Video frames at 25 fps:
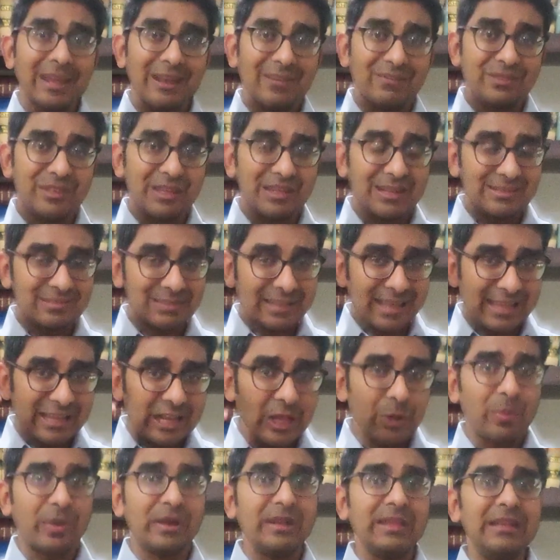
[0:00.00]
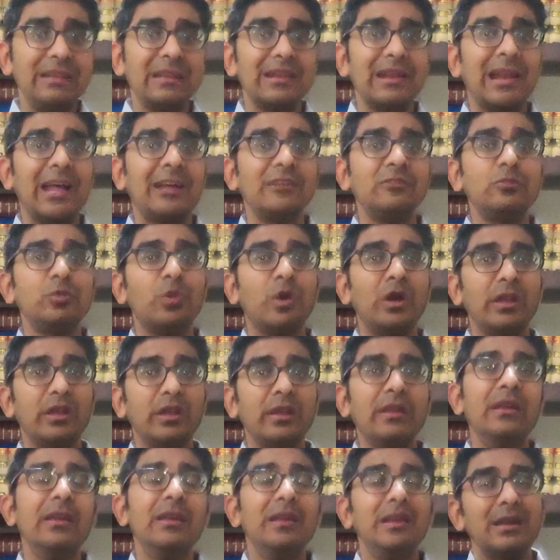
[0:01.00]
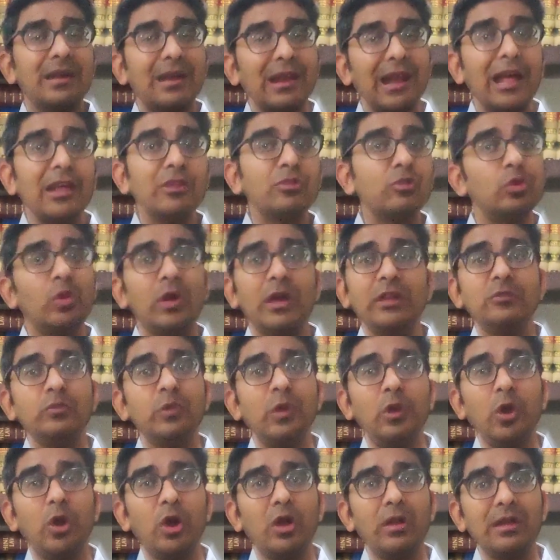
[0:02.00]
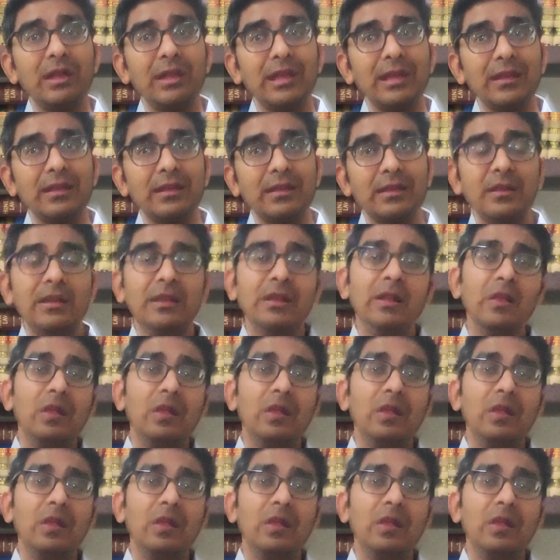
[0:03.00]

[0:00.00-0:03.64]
If there is anybody in class 1, class 2 heirs will not take.